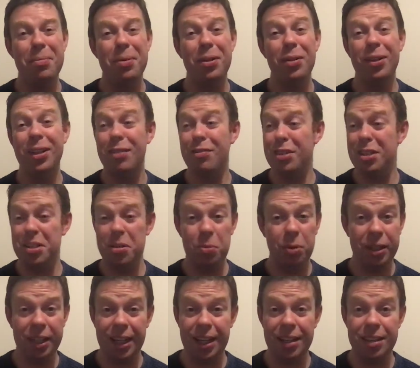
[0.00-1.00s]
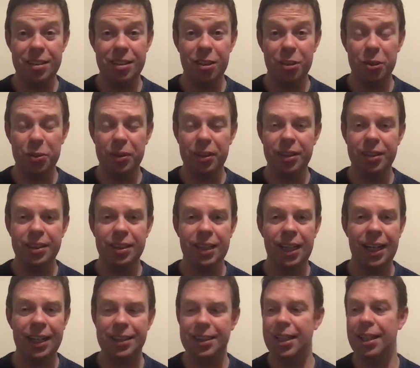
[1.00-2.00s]
But look, if you did want to get in touch with us and
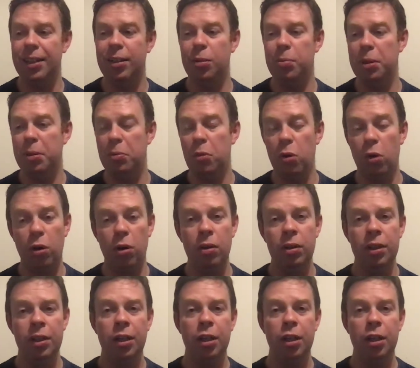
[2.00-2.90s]
ask a little bit more,